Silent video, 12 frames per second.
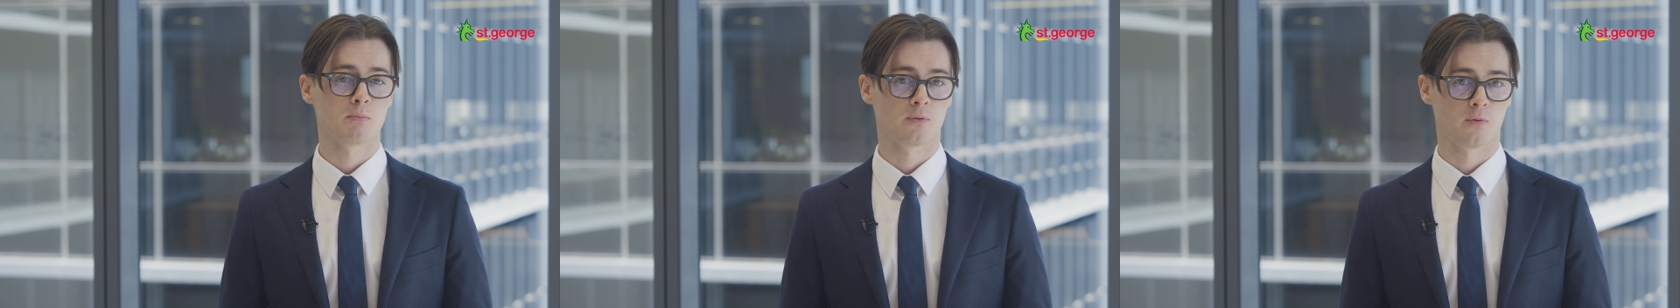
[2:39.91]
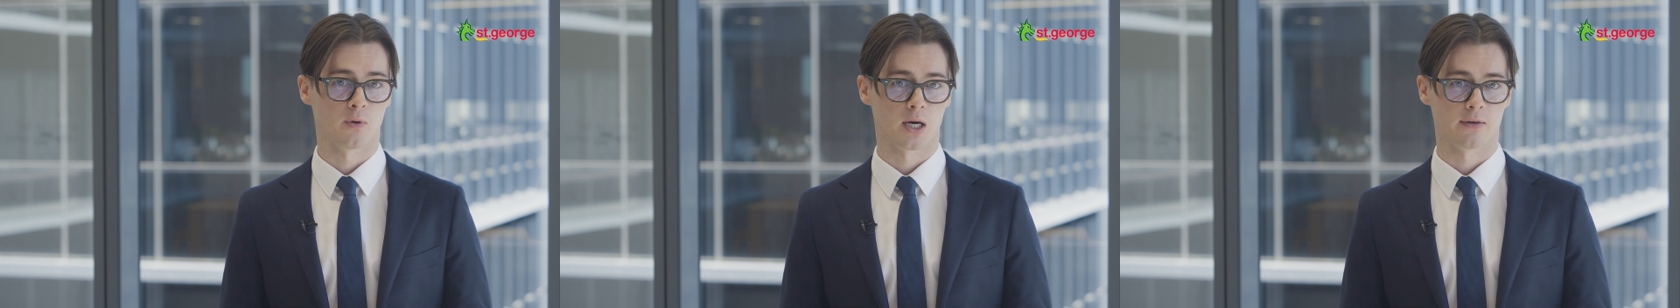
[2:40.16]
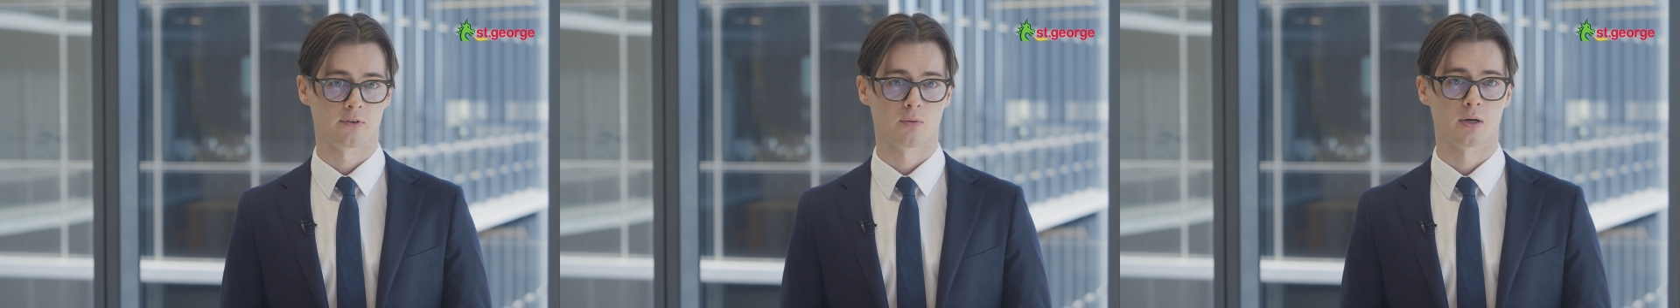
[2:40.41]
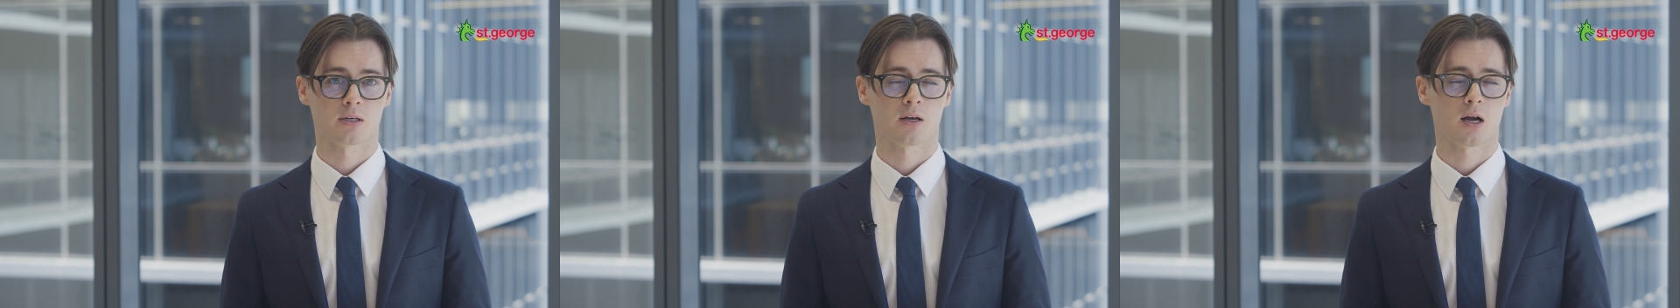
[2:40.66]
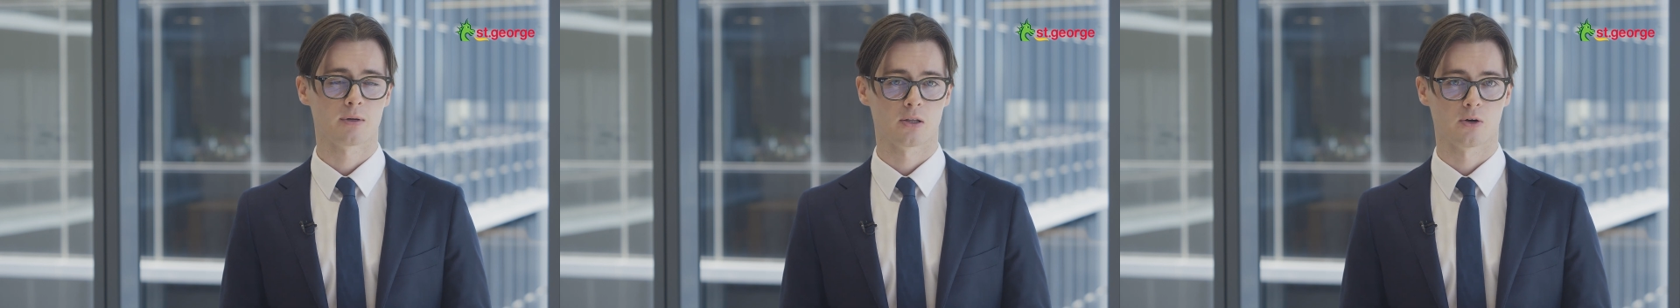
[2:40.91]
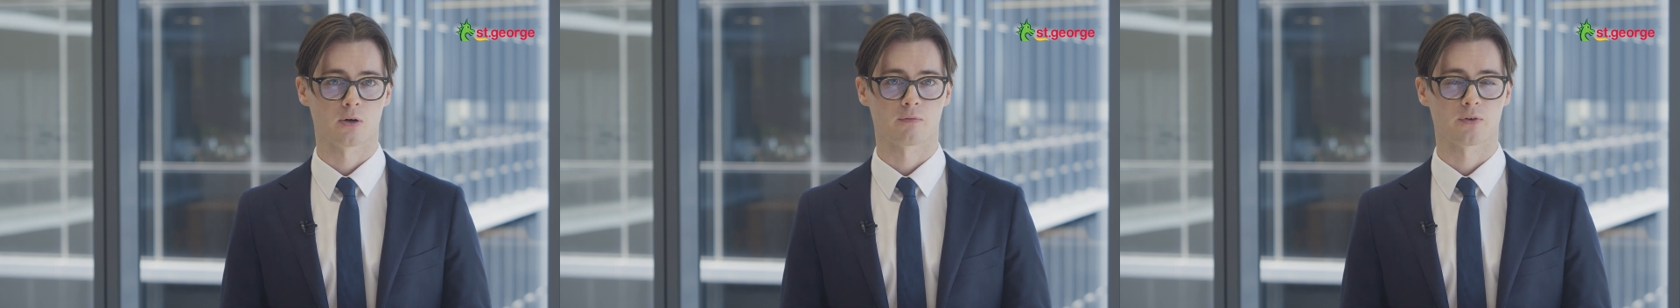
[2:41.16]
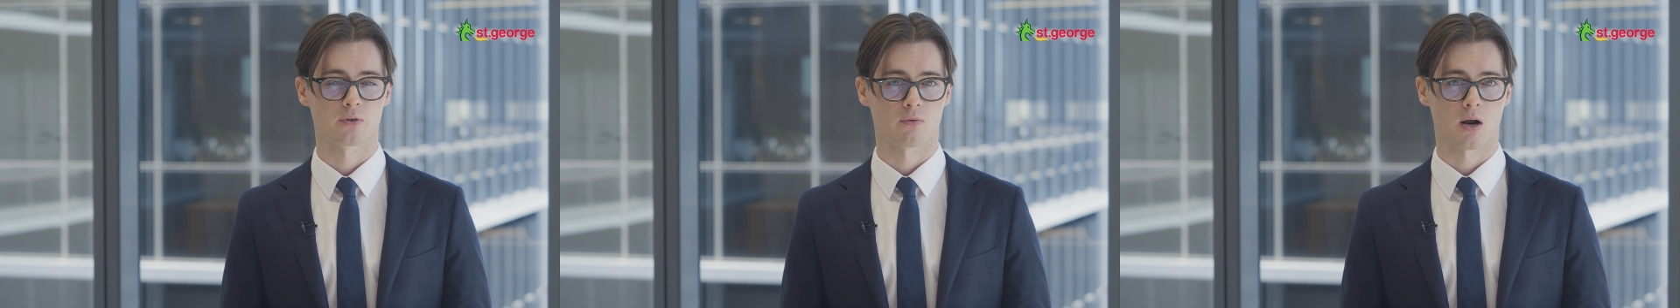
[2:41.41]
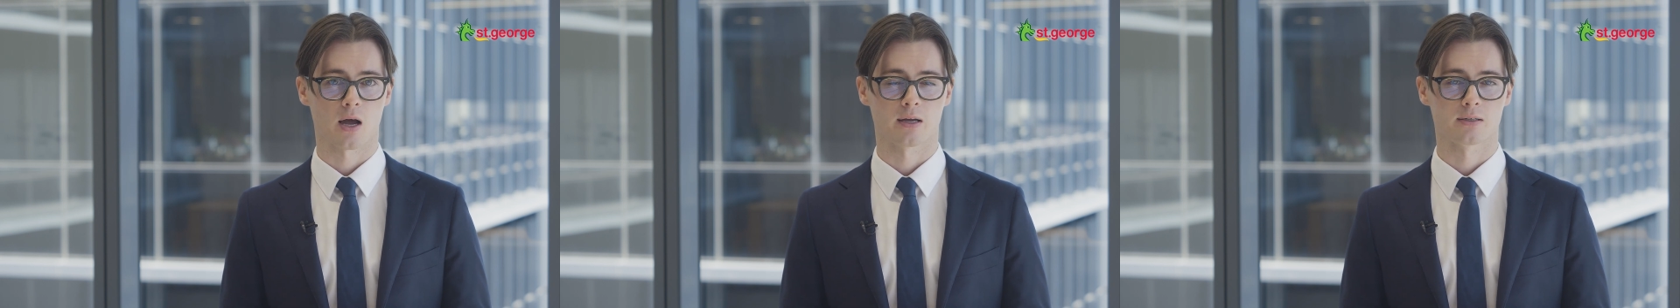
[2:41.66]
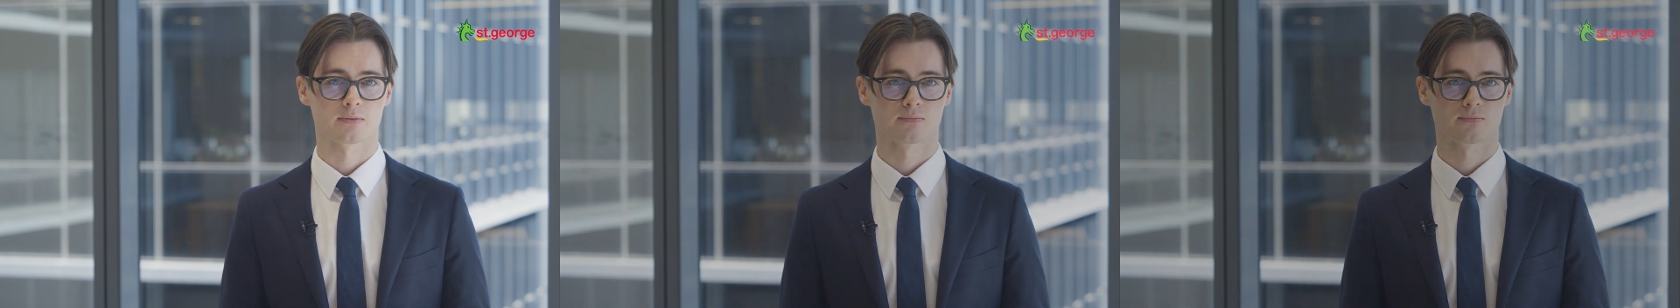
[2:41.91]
before everyone can come along for the ride.